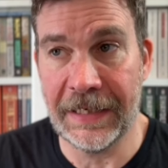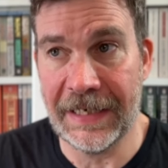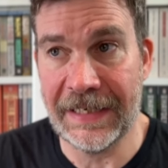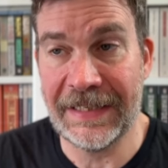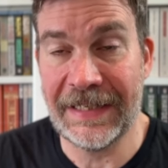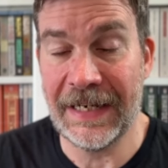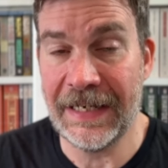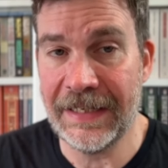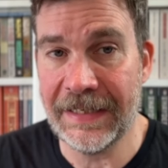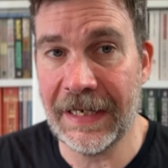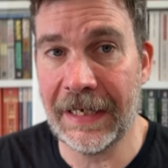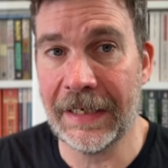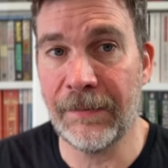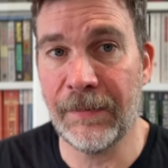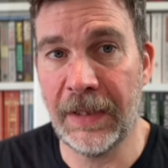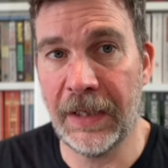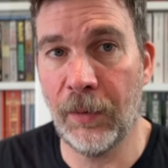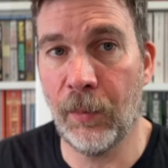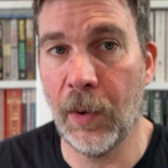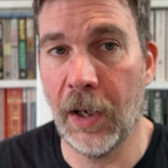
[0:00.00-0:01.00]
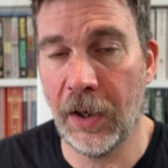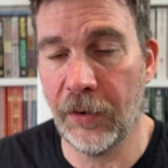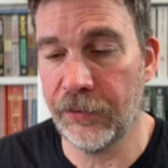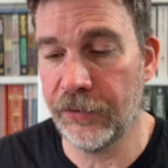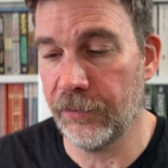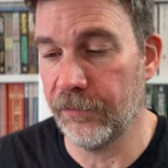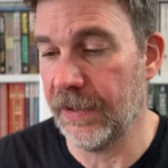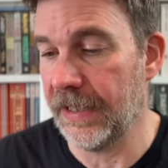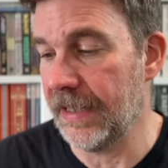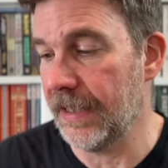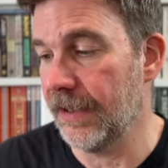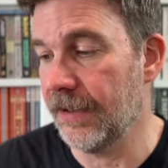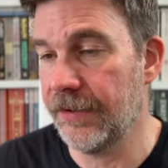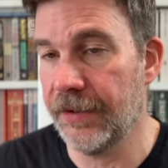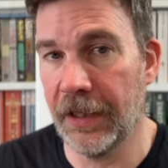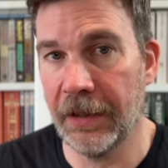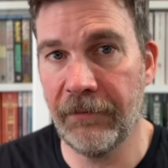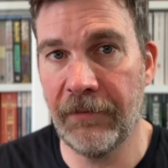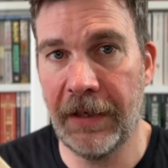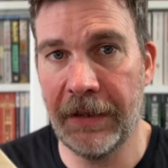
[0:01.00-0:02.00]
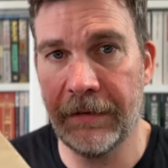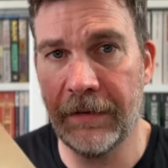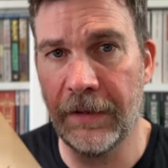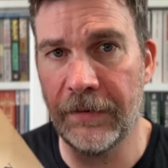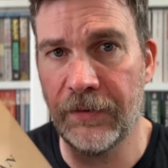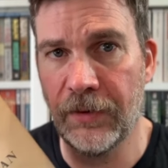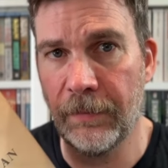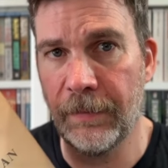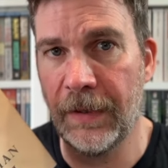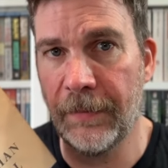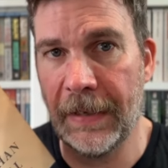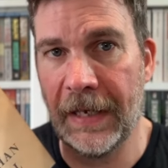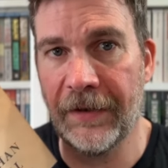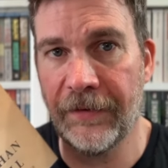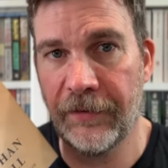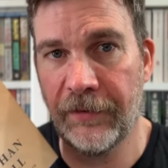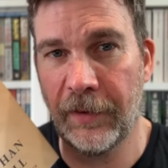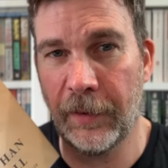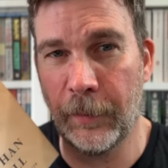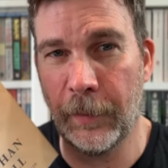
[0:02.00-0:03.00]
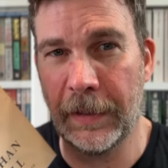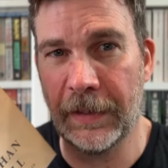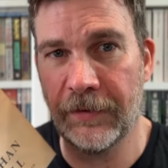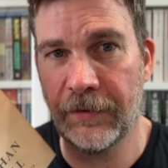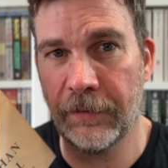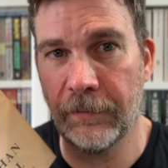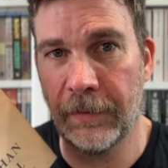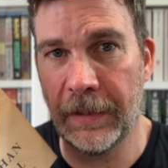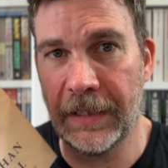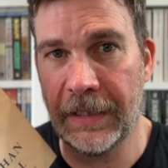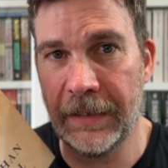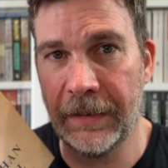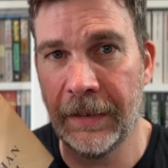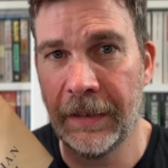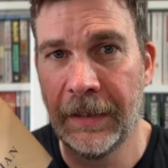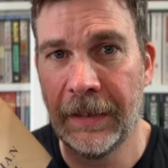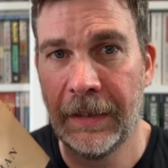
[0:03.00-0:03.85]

It did take me a while to read it. So it took me about 3 weeks to read.